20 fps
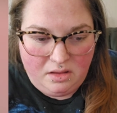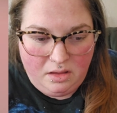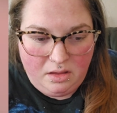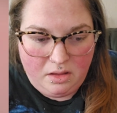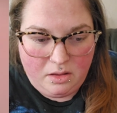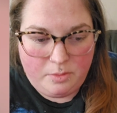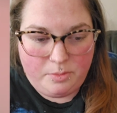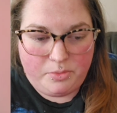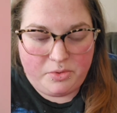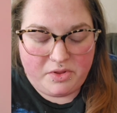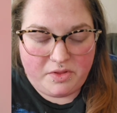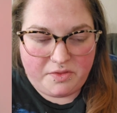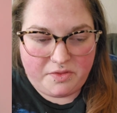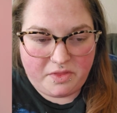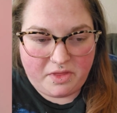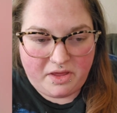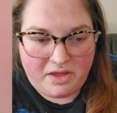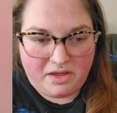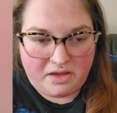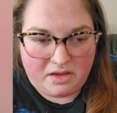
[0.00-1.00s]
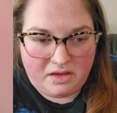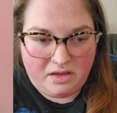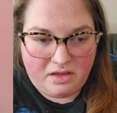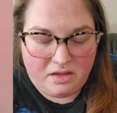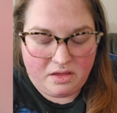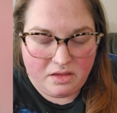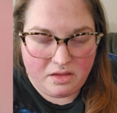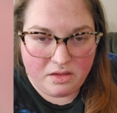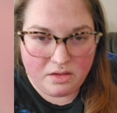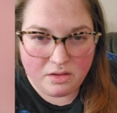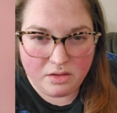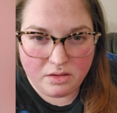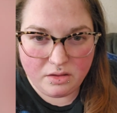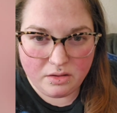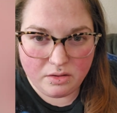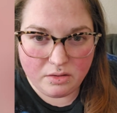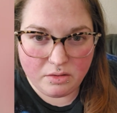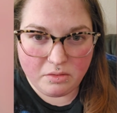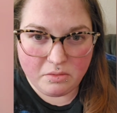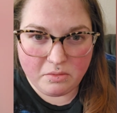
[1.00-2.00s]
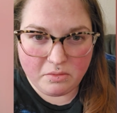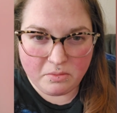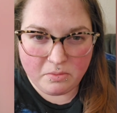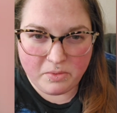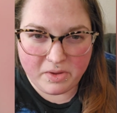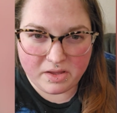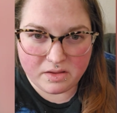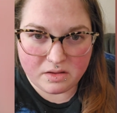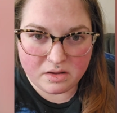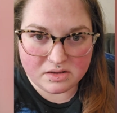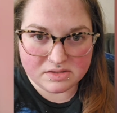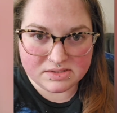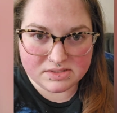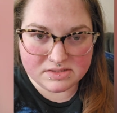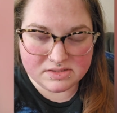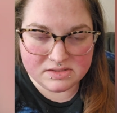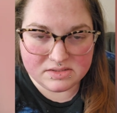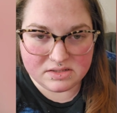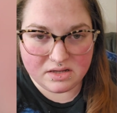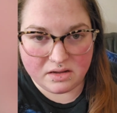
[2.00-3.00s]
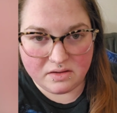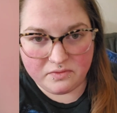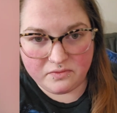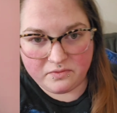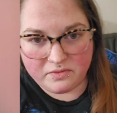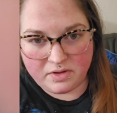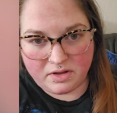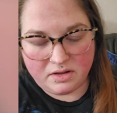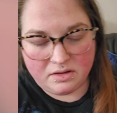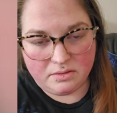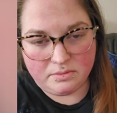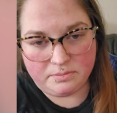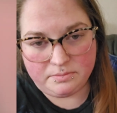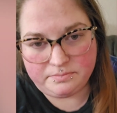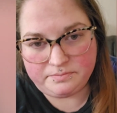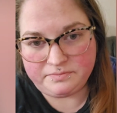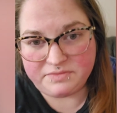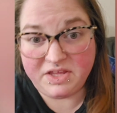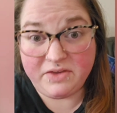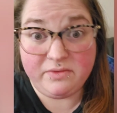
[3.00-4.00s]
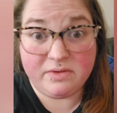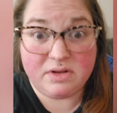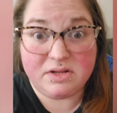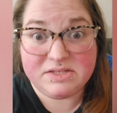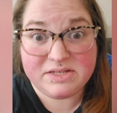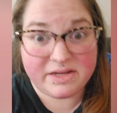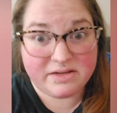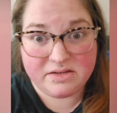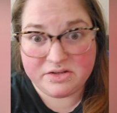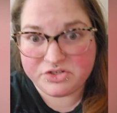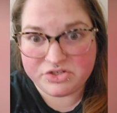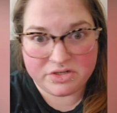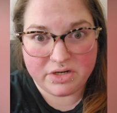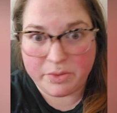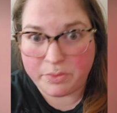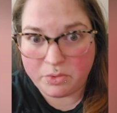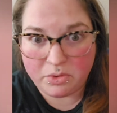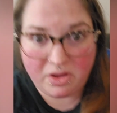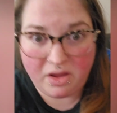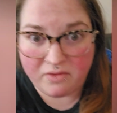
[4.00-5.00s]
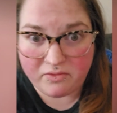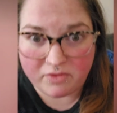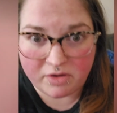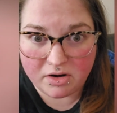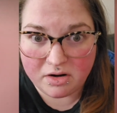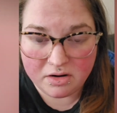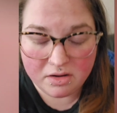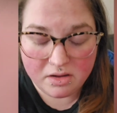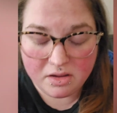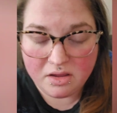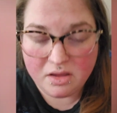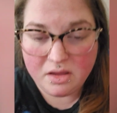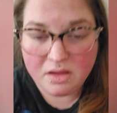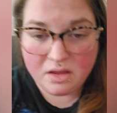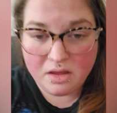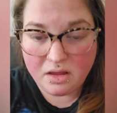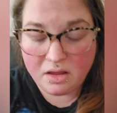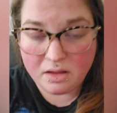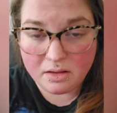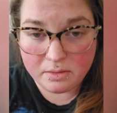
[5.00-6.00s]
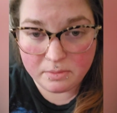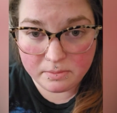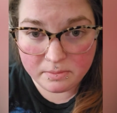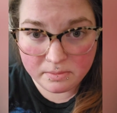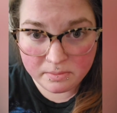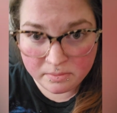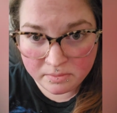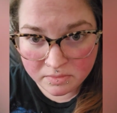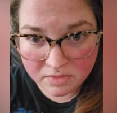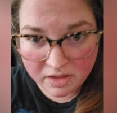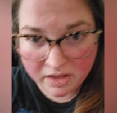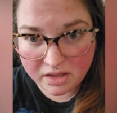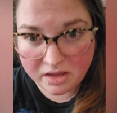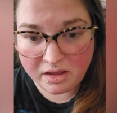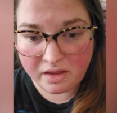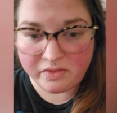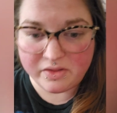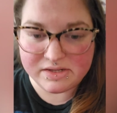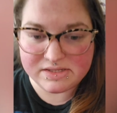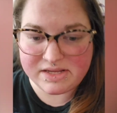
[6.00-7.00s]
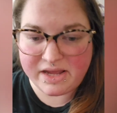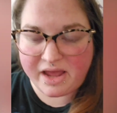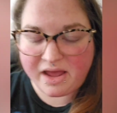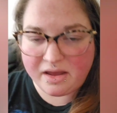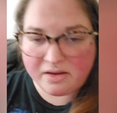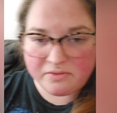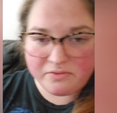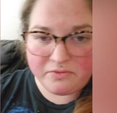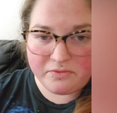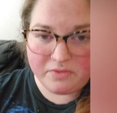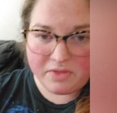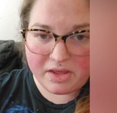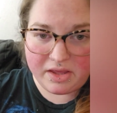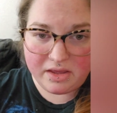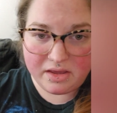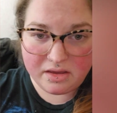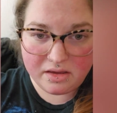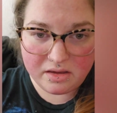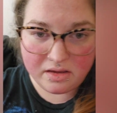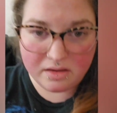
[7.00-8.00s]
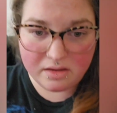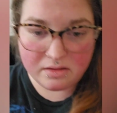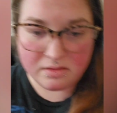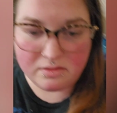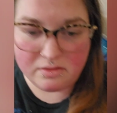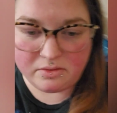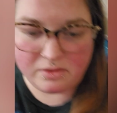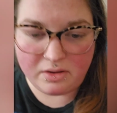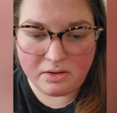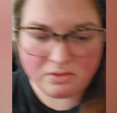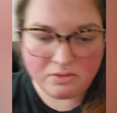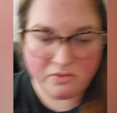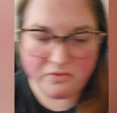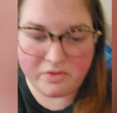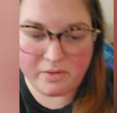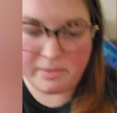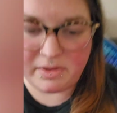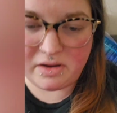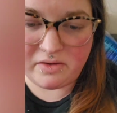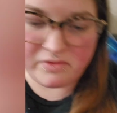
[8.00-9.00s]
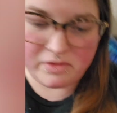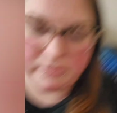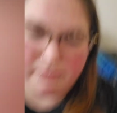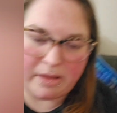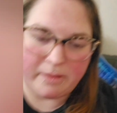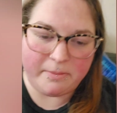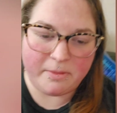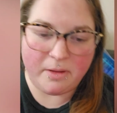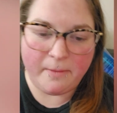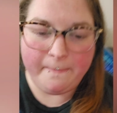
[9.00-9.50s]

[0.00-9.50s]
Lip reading: help with like weight loss and stuff, even a dietitian I won't cover, like unless I have like, hopefully I'm not covering that,